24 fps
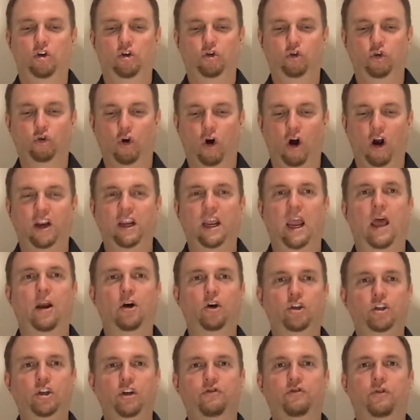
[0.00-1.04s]
drawing
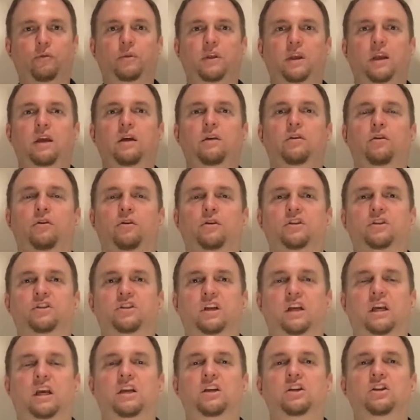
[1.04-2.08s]
energy from the
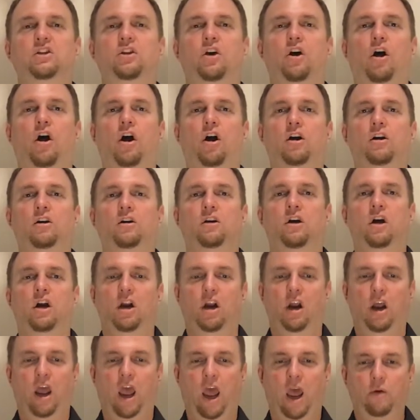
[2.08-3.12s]
ethers into the heart
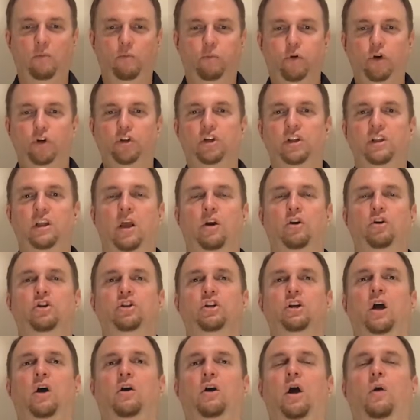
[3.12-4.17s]
and pushing the
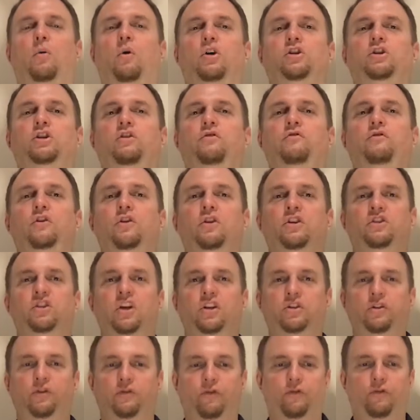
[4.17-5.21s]
energy out. I want you to feel a
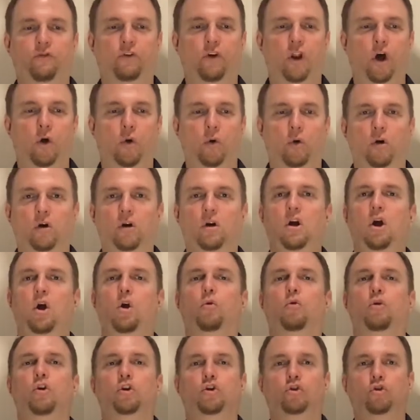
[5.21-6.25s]
sense of flow,
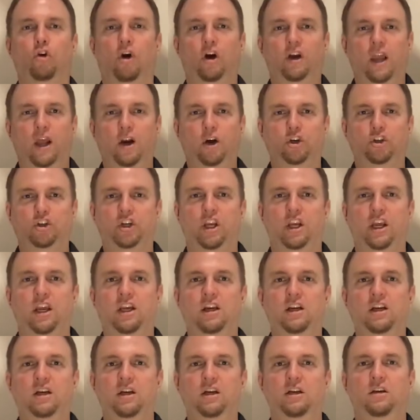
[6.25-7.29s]
where you're drawing energy
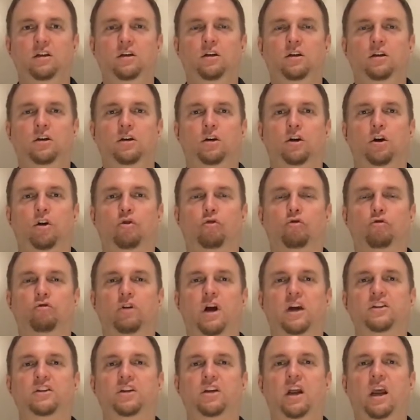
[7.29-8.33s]
in,
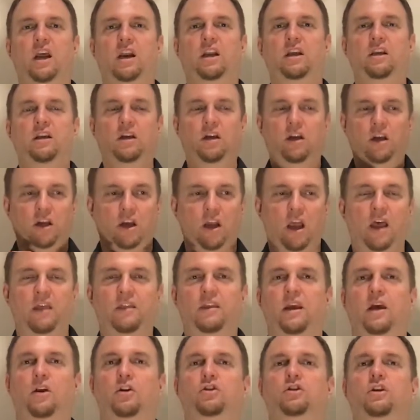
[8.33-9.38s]
resonating,
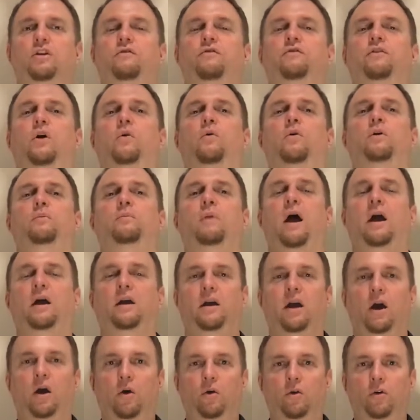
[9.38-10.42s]
and the energy flowing
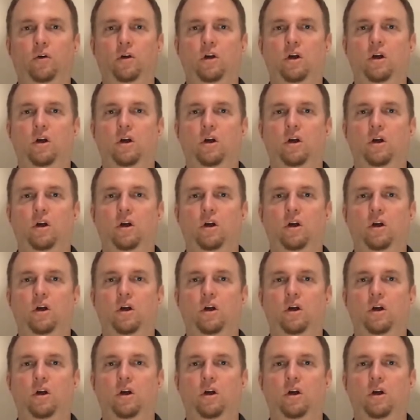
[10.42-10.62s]
back out.